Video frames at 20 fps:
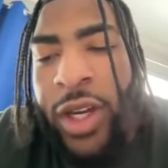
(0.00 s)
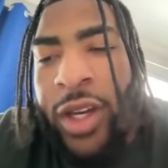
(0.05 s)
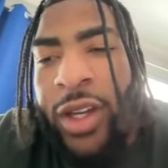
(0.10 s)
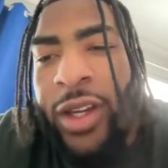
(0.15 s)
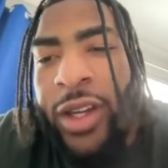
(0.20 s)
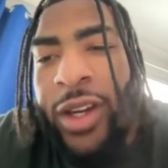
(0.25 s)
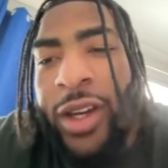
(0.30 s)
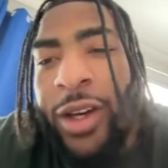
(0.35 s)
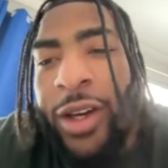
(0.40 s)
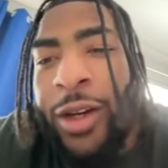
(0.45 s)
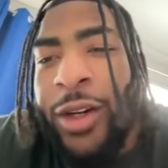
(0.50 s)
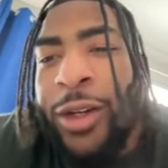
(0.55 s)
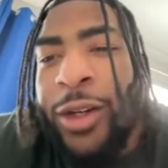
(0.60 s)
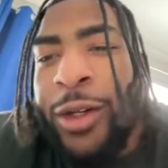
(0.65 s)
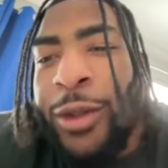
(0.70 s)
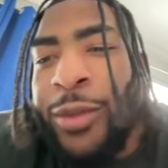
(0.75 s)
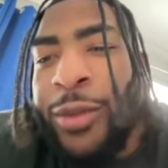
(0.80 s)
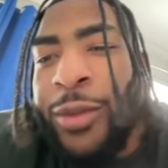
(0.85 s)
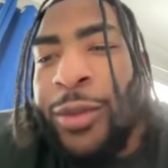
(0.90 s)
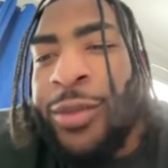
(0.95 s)
Yeah,
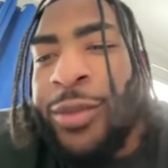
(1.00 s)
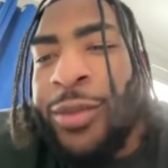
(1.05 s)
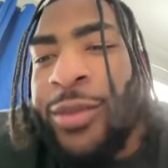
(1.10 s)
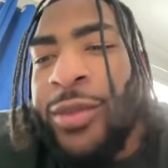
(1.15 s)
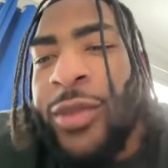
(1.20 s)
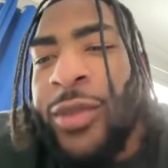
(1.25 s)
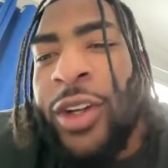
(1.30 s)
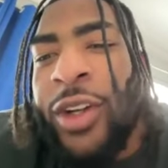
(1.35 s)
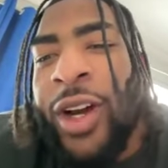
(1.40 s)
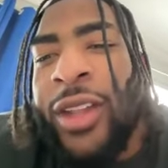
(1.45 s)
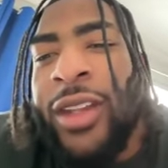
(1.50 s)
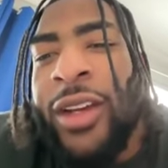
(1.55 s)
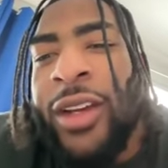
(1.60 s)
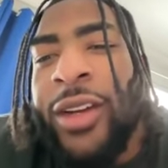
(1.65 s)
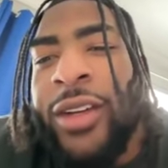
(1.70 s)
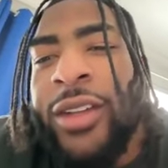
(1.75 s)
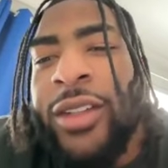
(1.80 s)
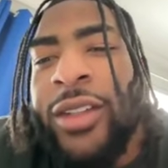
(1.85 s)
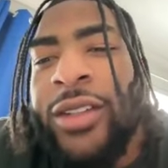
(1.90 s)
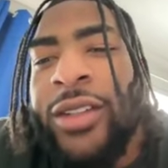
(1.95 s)
um, you know, I think
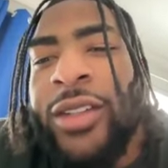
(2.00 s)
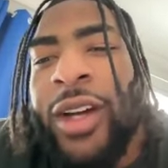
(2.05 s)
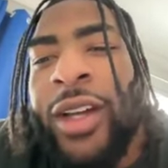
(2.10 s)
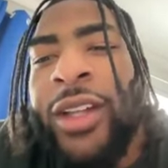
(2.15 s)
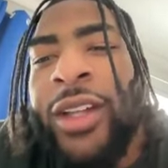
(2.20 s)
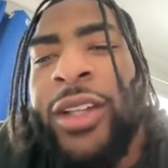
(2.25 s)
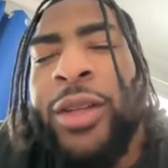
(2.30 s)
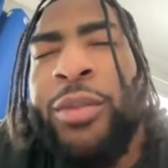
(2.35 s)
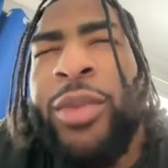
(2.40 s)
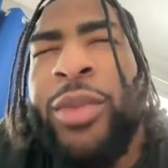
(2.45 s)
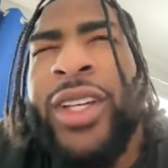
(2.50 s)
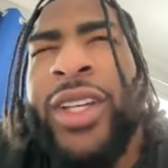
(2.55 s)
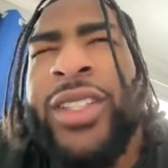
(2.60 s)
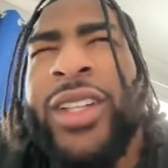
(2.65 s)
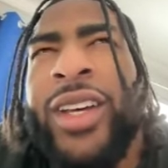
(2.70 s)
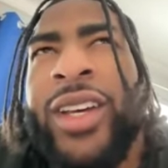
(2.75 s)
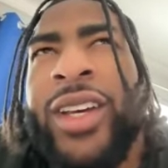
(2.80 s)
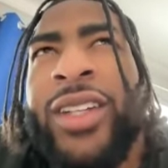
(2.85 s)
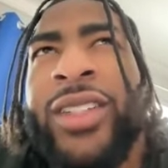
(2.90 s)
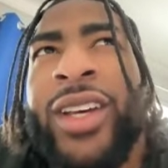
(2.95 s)
I think the biggest thing
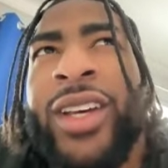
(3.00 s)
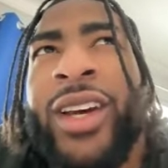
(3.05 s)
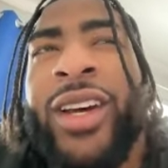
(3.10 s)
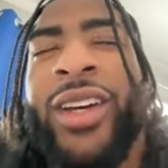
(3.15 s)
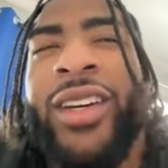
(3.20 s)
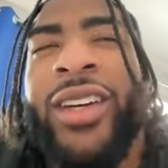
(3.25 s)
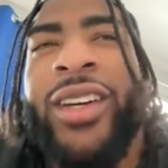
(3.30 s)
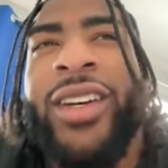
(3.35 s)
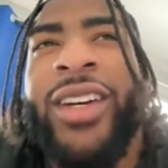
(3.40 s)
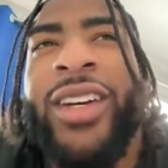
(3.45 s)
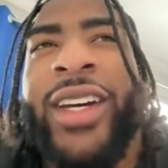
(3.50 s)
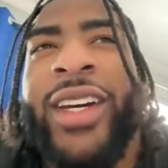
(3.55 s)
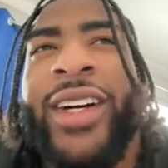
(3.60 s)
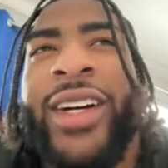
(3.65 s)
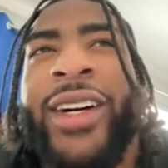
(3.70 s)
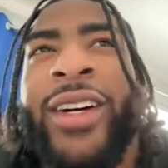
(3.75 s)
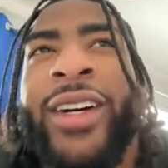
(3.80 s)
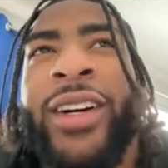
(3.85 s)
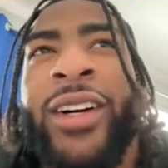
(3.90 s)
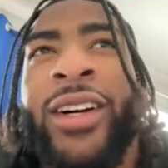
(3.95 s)
is that
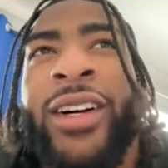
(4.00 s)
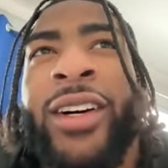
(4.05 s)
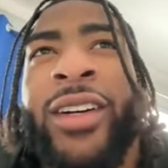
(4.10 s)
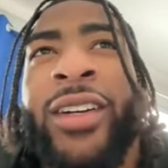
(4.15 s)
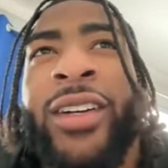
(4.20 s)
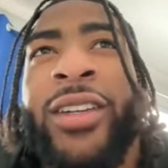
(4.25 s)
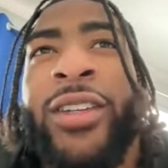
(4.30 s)
uh,